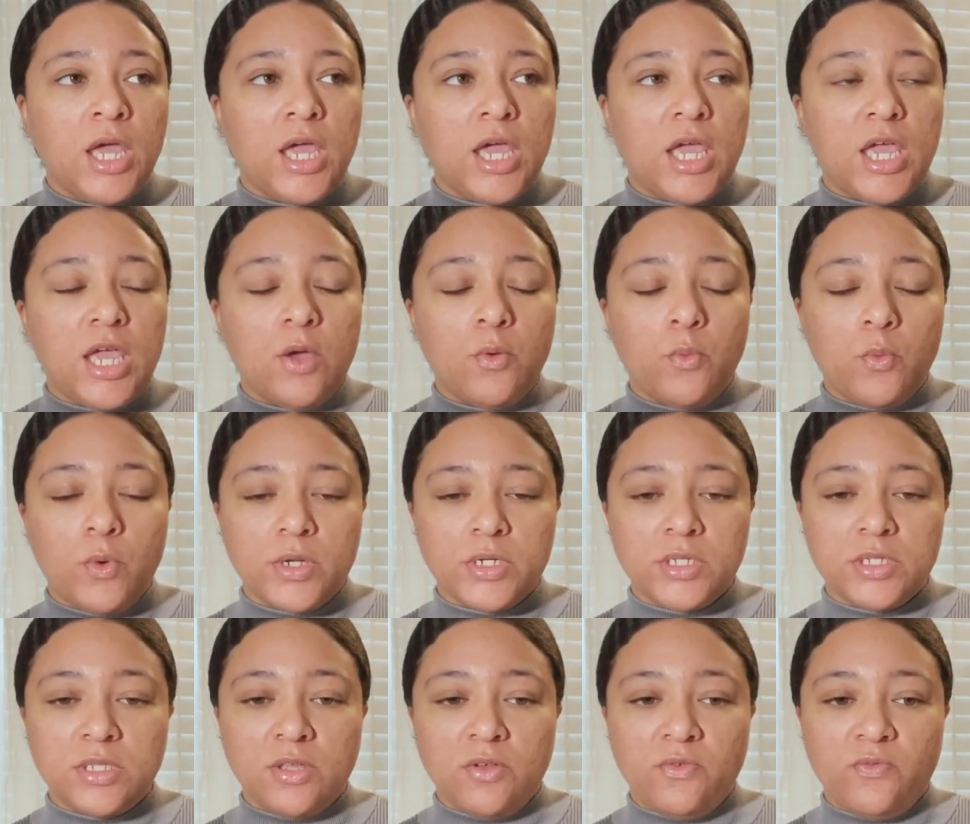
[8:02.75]
it
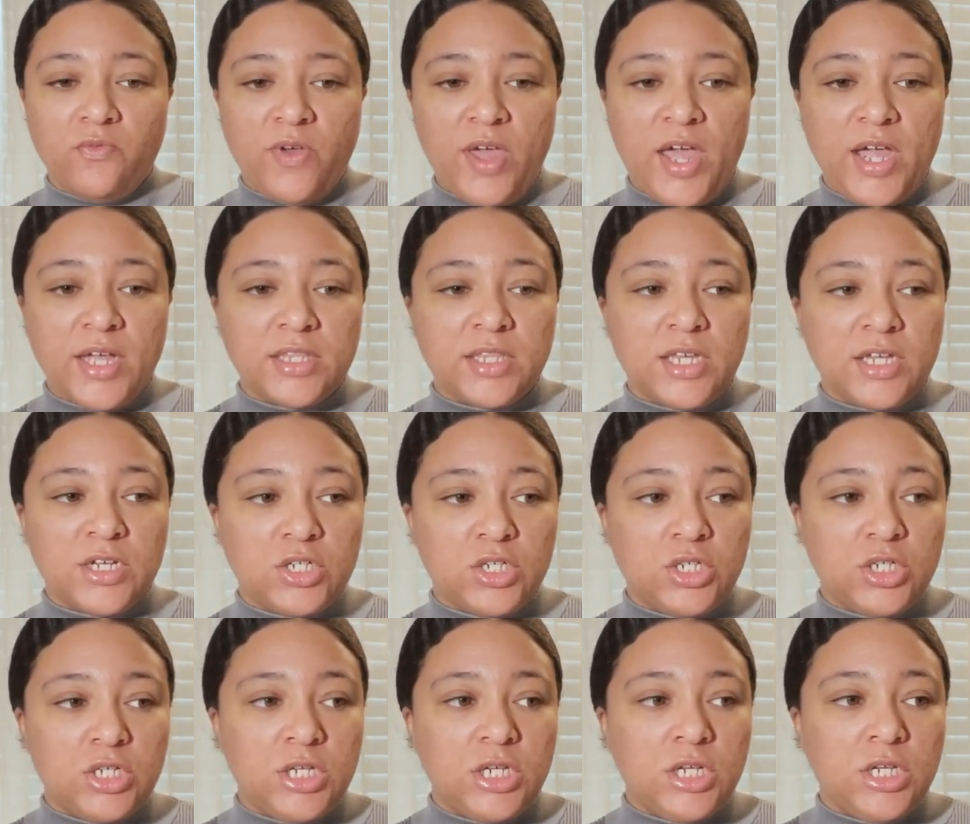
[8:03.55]
was the fact that
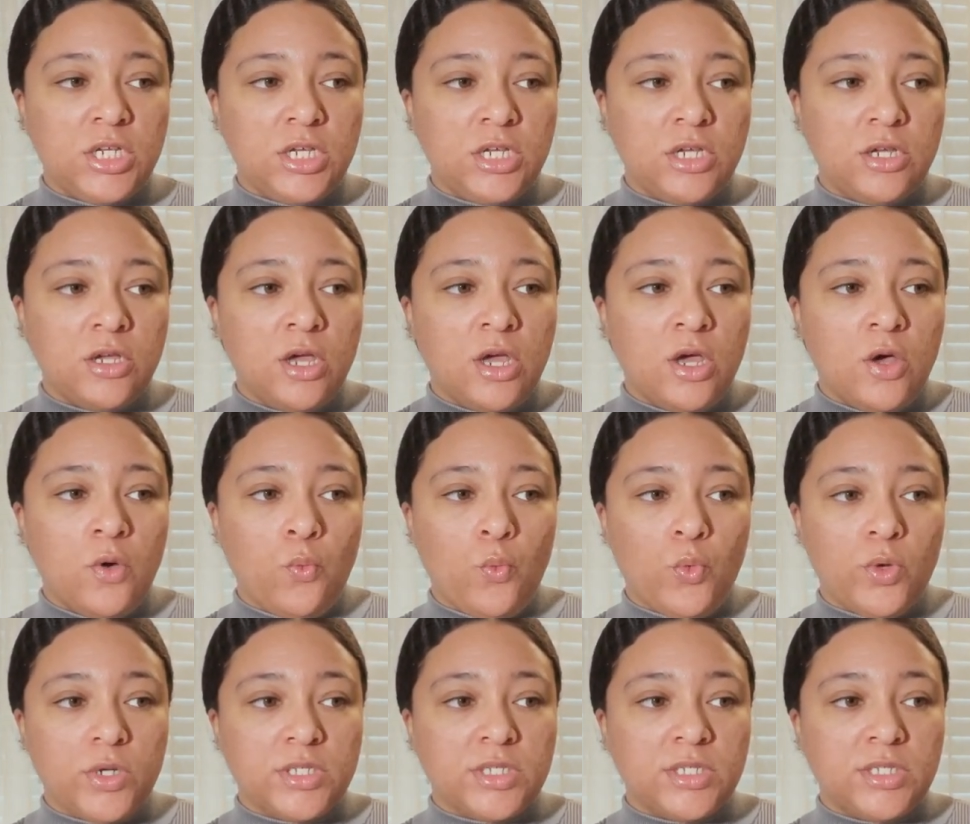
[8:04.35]
she
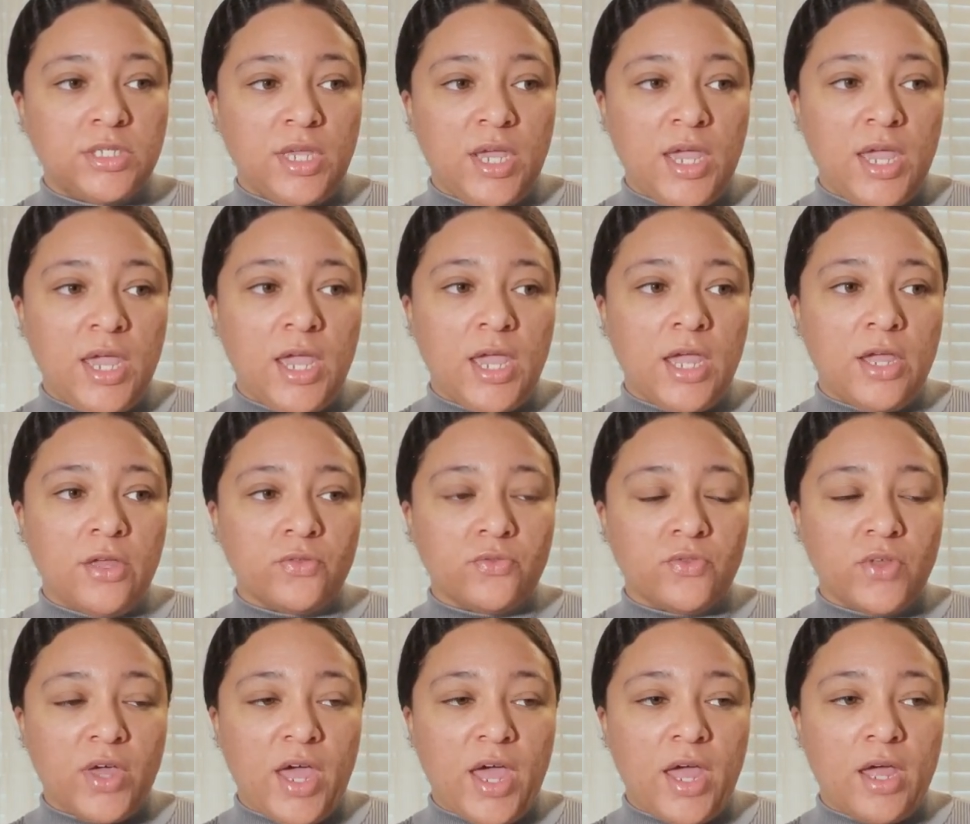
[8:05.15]
was saying
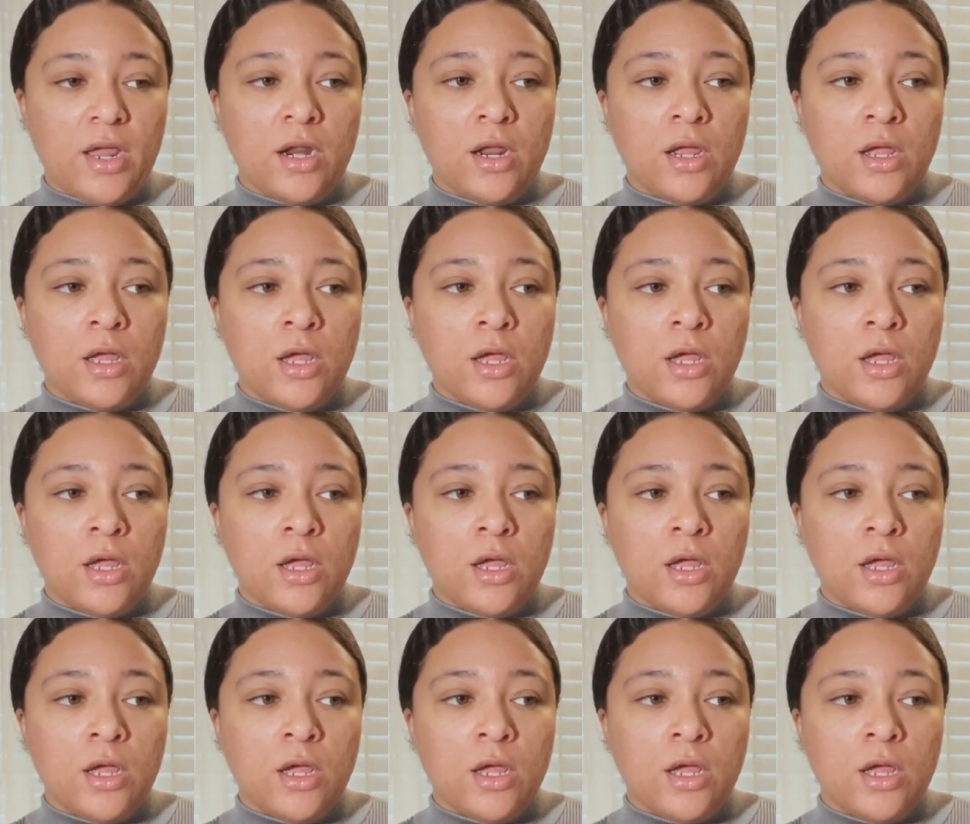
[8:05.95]
that